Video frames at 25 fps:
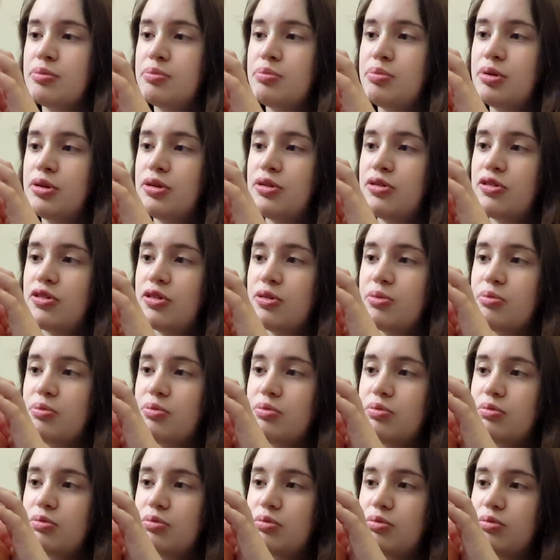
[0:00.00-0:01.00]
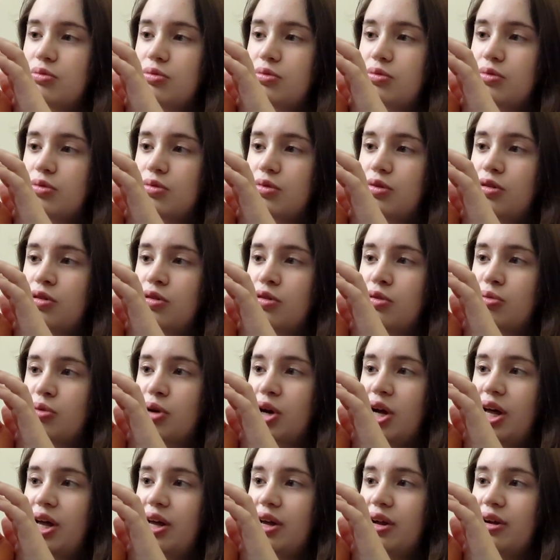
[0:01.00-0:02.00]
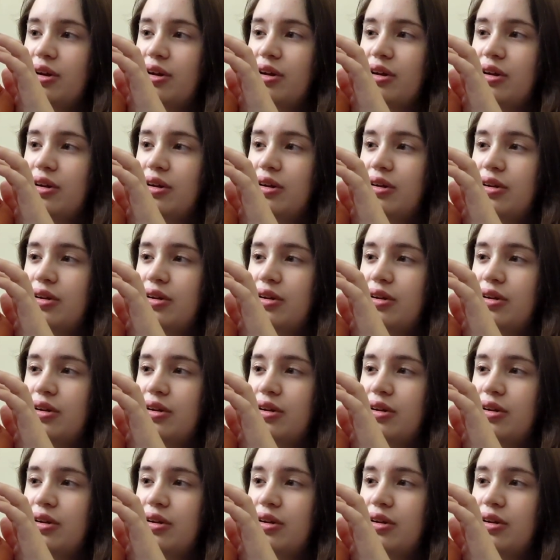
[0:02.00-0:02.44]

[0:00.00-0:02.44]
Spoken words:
put some thread